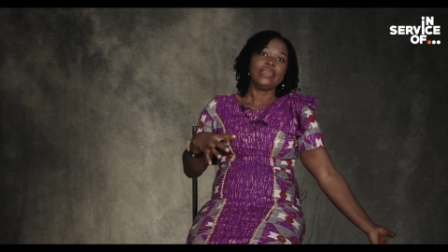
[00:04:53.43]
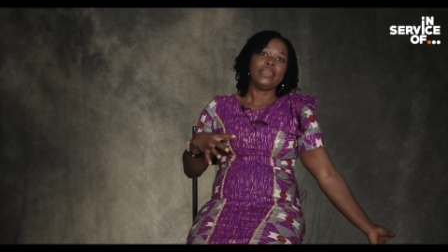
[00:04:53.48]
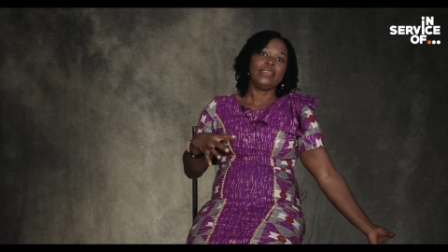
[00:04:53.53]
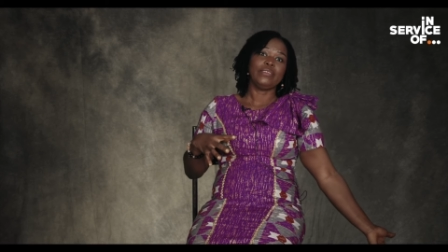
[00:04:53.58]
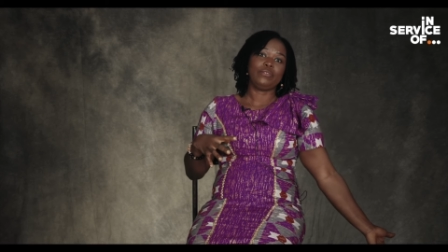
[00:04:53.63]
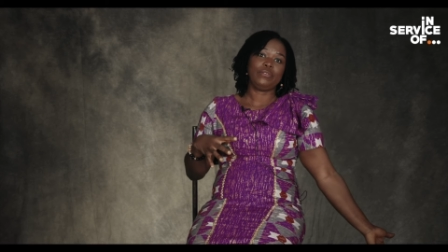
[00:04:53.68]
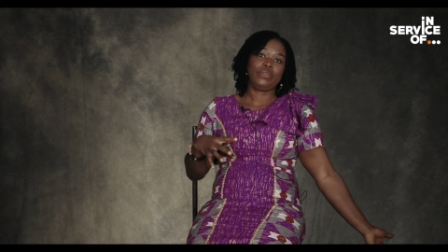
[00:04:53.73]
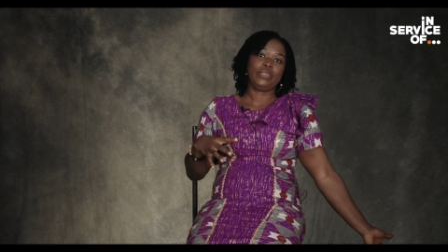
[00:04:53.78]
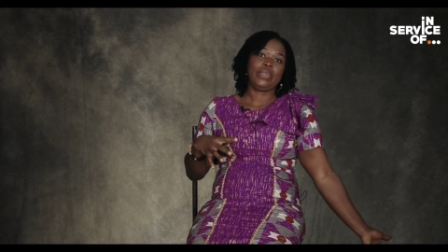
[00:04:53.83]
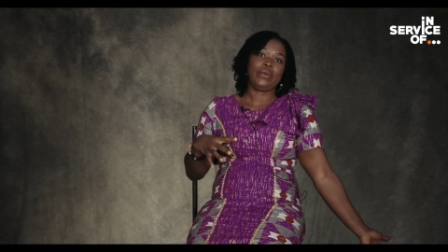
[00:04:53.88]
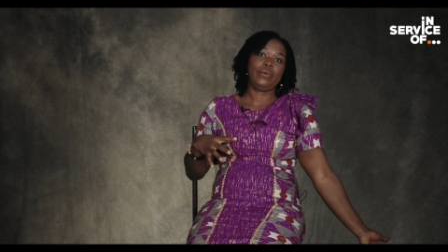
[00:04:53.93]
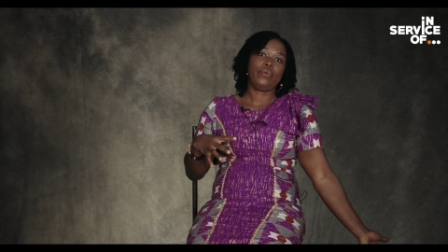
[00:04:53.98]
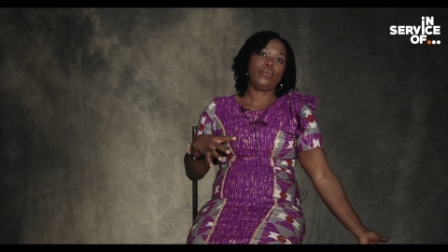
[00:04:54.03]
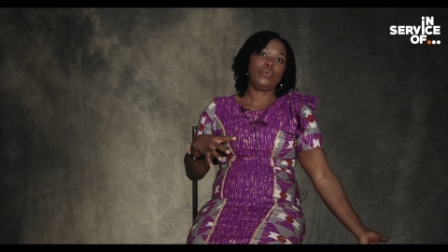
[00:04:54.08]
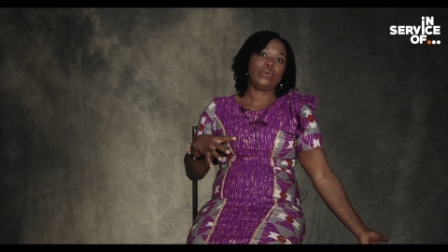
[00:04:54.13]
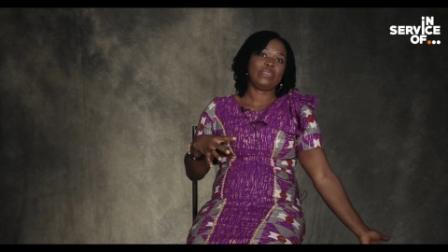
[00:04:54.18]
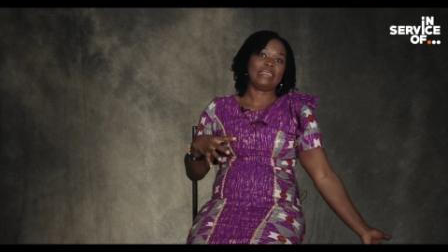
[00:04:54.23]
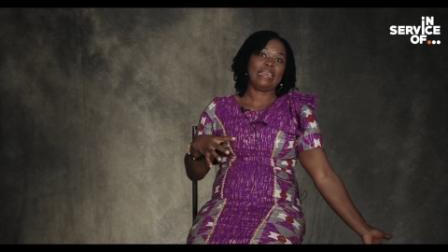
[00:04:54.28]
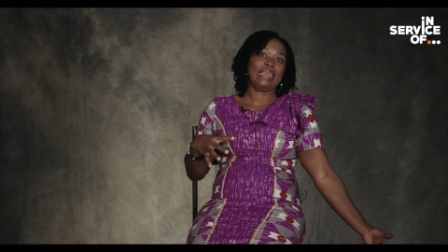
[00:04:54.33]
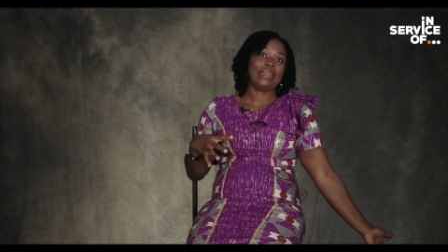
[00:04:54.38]
into the
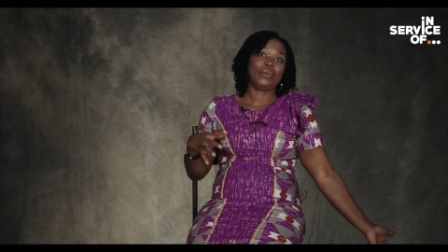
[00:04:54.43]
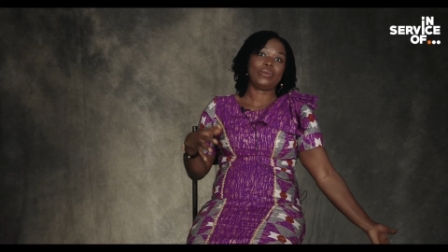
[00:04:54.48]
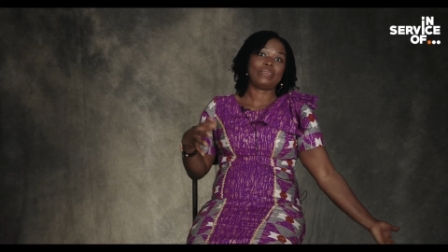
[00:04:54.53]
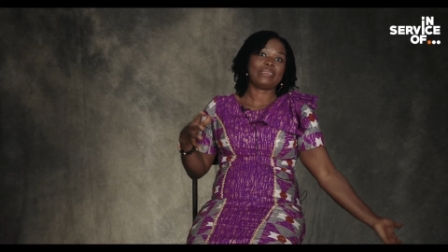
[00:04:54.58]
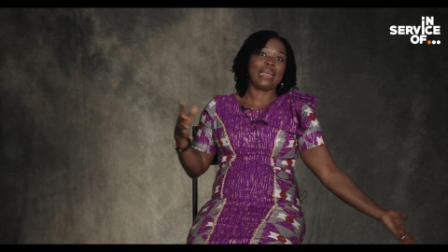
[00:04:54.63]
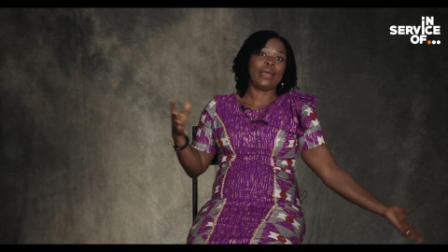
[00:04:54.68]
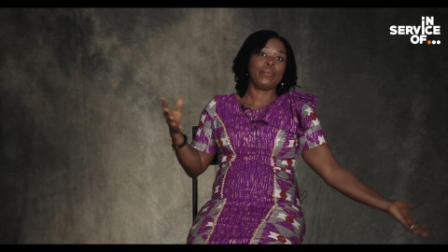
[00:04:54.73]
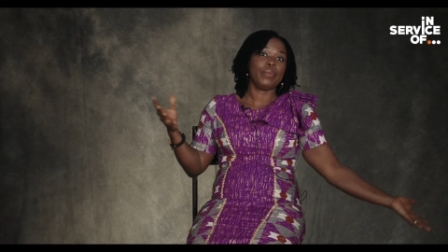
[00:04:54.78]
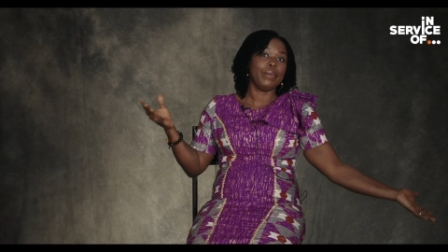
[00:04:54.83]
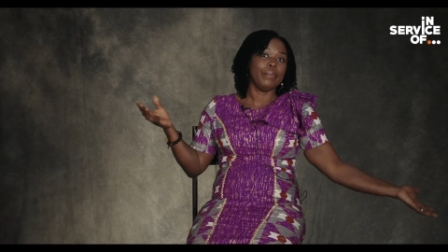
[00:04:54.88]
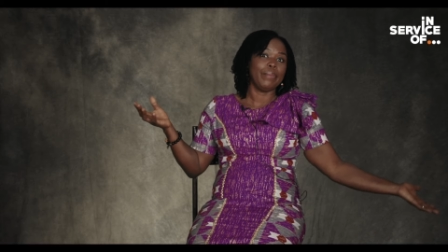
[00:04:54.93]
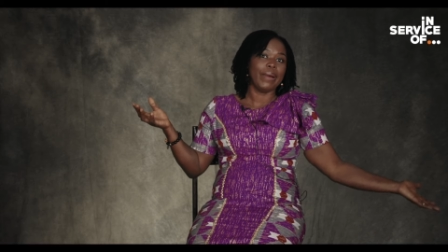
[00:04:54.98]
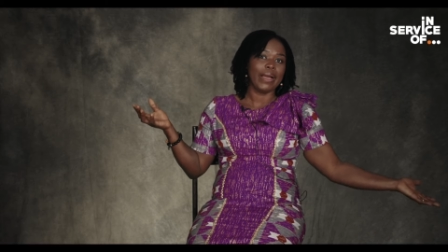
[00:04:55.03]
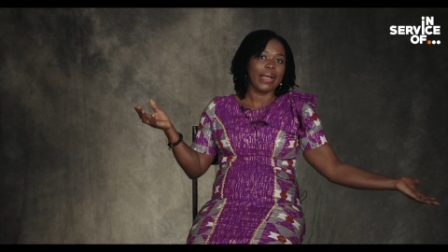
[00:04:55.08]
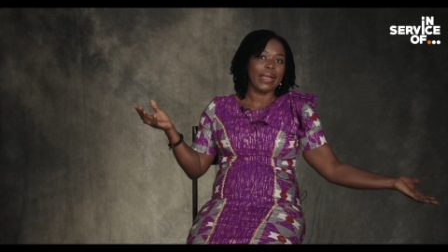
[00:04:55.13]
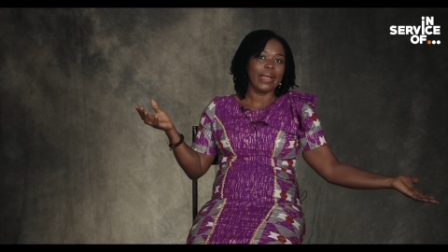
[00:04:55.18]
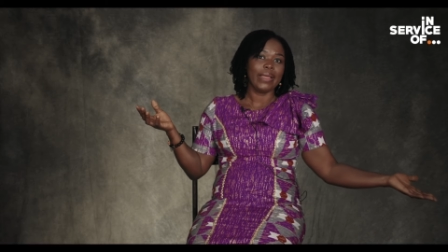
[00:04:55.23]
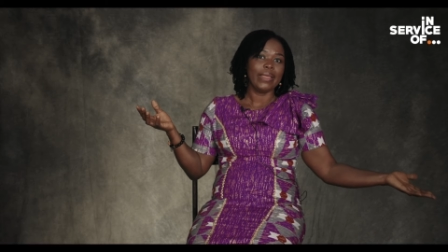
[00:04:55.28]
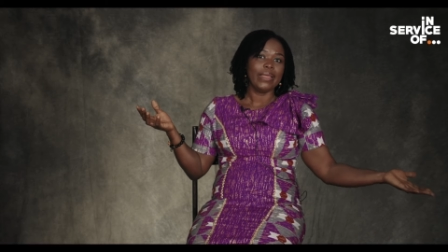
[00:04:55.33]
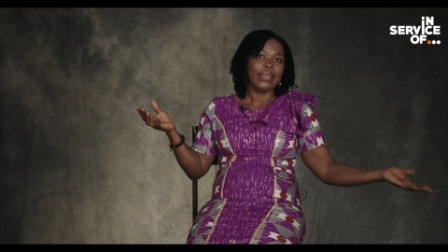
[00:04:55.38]
water and not coming
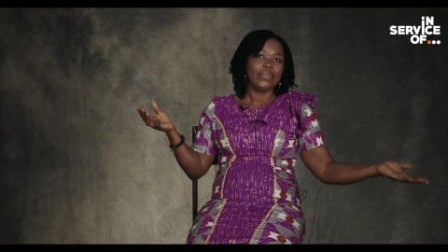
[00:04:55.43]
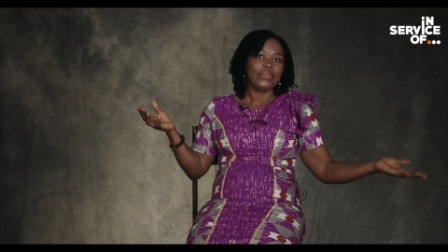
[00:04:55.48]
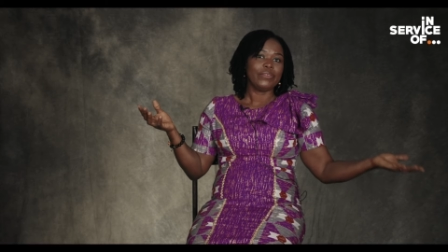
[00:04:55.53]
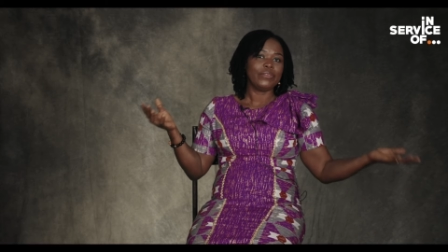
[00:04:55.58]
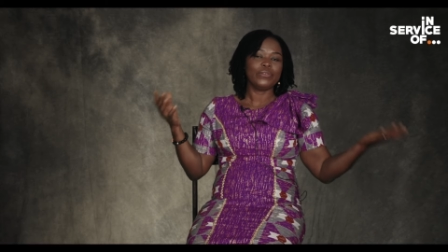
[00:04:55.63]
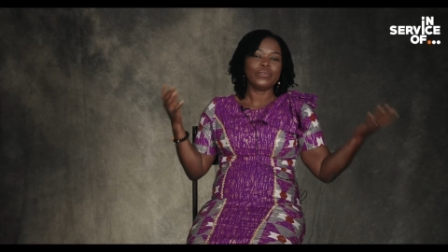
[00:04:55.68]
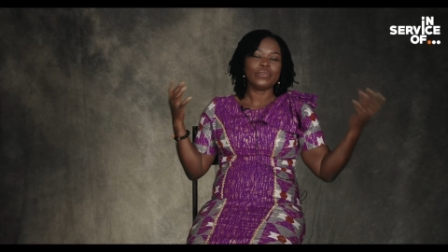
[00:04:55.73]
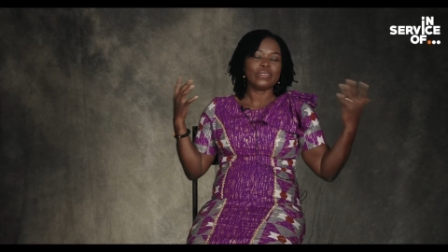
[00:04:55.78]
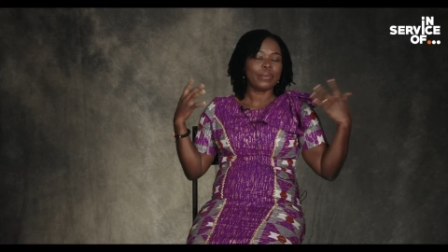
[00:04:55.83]
back. So